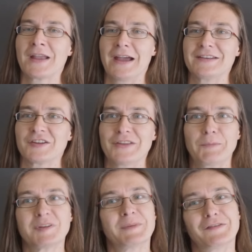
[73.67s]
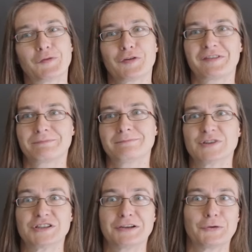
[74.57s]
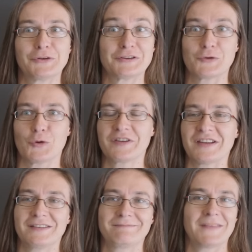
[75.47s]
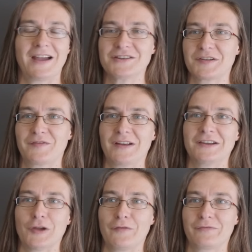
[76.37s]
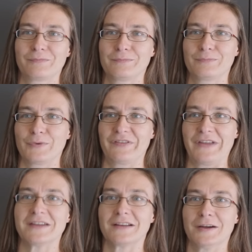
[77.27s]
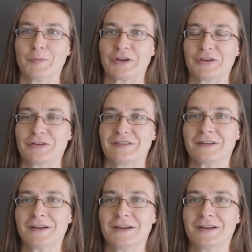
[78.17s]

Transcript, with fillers: And so that was my first machine learning course, and I just fell in love with data, because